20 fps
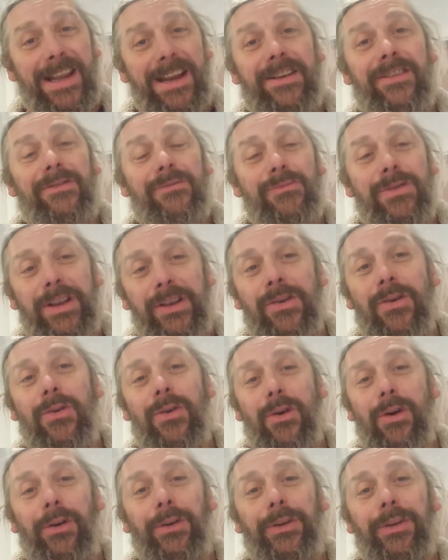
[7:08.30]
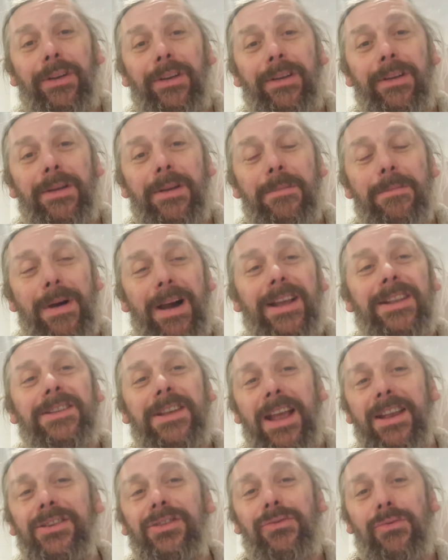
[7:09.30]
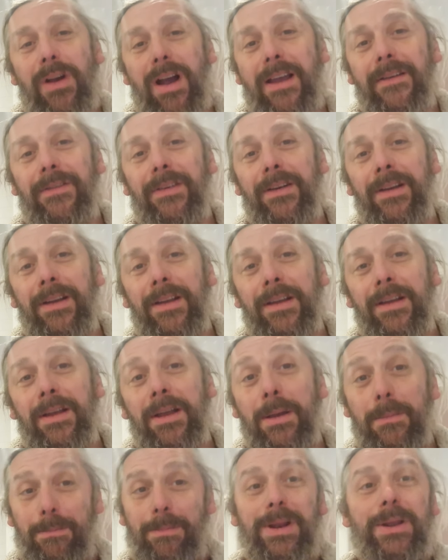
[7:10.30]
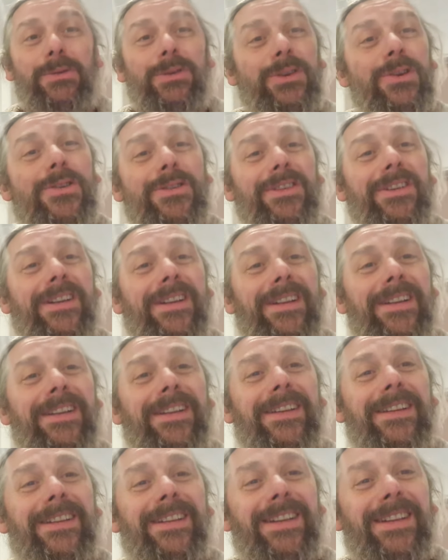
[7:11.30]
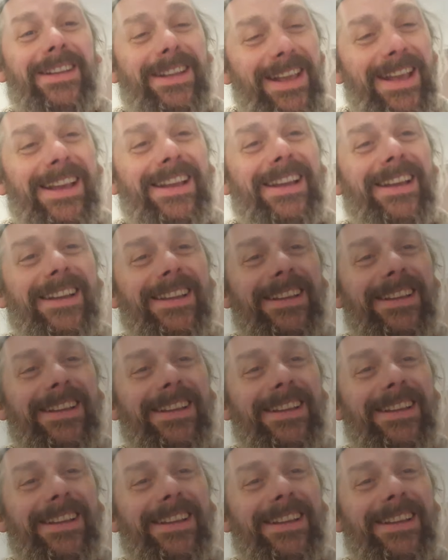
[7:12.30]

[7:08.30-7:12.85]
didn't record my test drive, but it was good. Yeah.